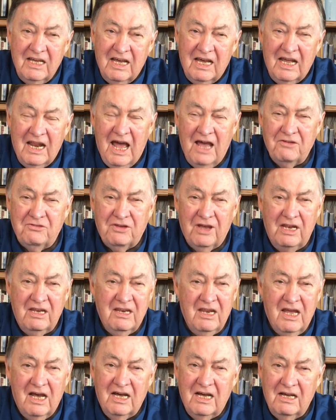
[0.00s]
And I
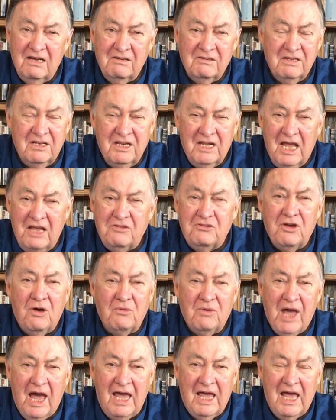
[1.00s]
said, it's
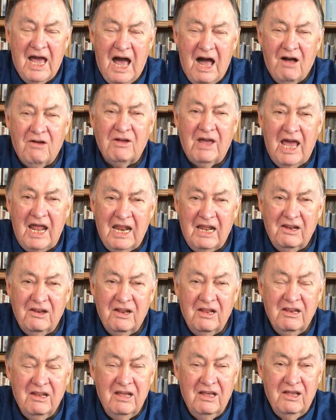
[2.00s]
okay, I'll get it.
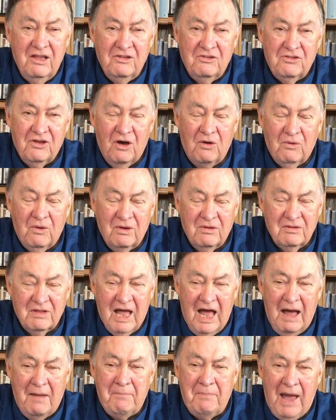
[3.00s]
So
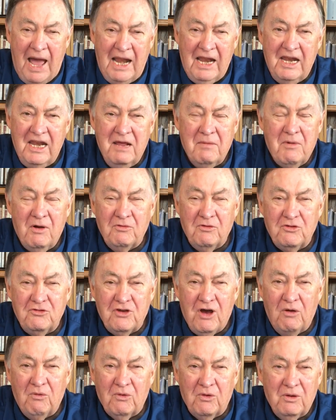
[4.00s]
I patted him on the
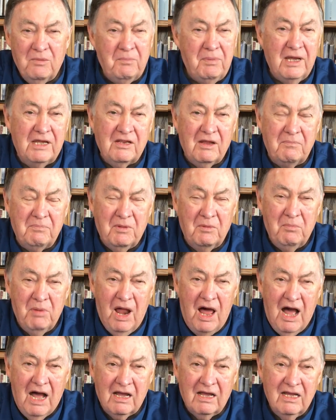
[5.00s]
shoulder and picked up the
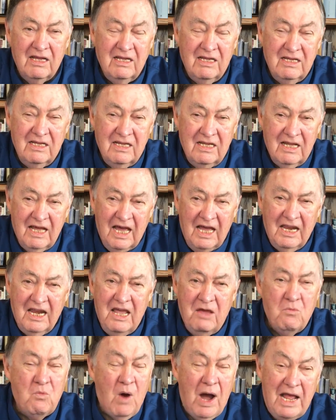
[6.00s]
block, and
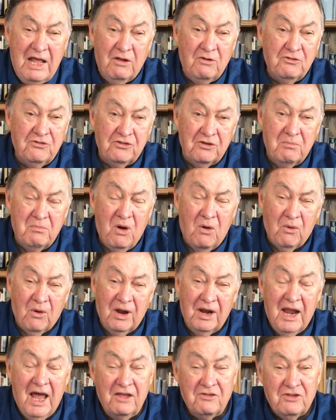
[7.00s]
he wailed some
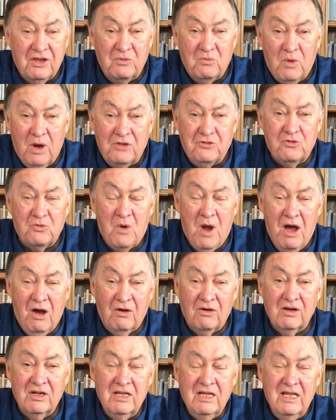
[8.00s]
more. And I said, what's
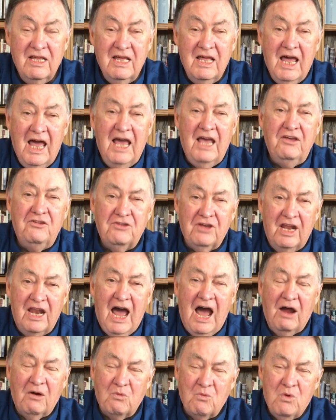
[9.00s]
wrong? He said,
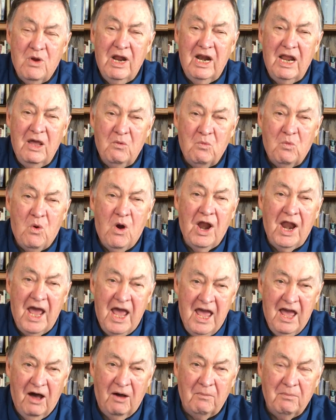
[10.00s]
I really want
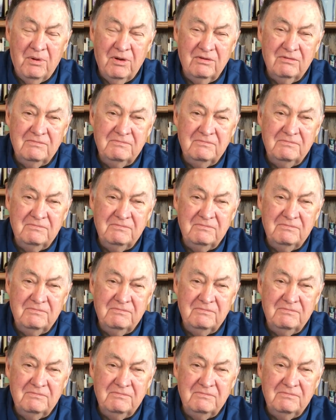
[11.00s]
to help.